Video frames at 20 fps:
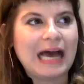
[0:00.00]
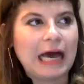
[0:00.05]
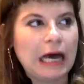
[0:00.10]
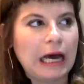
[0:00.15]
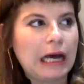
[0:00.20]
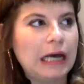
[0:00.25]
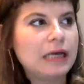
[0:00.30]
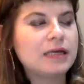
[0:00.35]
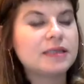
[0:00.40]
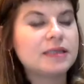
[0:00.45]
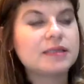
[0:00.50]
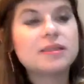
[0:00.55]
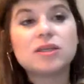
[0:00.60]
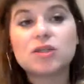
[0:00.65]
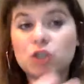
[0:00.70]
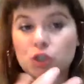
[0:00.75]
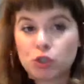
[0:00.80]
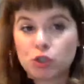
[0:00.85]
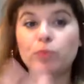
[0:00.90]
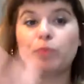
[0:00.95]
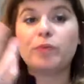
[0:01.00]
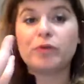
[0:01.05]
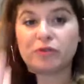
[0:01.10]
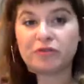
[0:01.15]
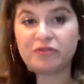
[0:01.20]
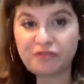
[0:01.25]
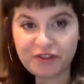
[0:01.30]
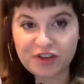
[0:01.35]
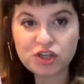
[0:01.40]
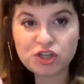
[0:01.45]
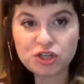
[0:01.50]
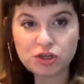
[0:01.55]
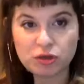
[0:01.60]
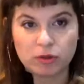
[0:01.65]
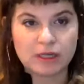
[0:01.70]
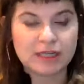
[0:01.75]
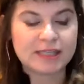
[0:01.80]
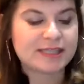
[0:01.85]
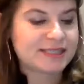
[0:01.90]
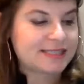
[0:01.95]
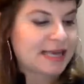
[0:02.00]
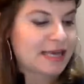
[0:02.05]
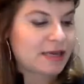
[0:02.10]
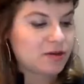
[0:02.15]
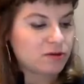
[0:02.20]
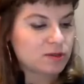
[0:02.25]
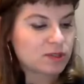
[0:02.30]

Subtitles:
as superficial, let's say,